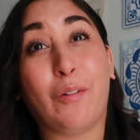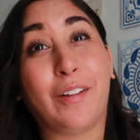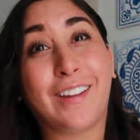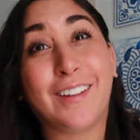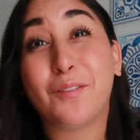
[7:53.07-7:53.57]

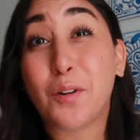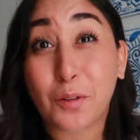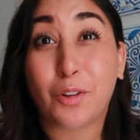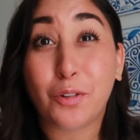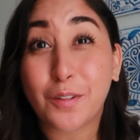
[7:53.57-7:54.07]
Like, well,
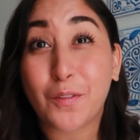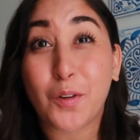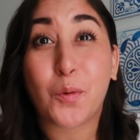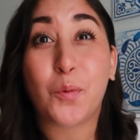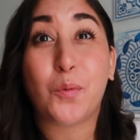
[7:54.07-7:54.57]
those of
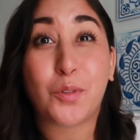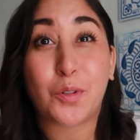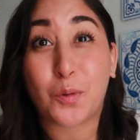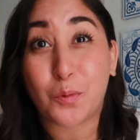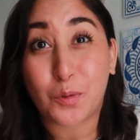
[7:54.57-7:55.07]
you
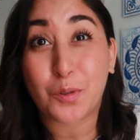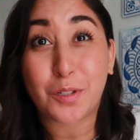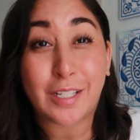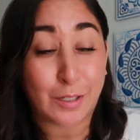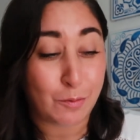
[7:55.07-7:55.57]
who do
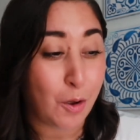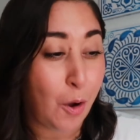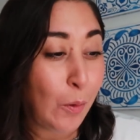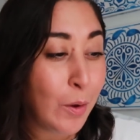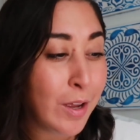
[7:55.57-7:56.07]
this, you
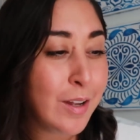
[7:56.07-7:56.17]
know,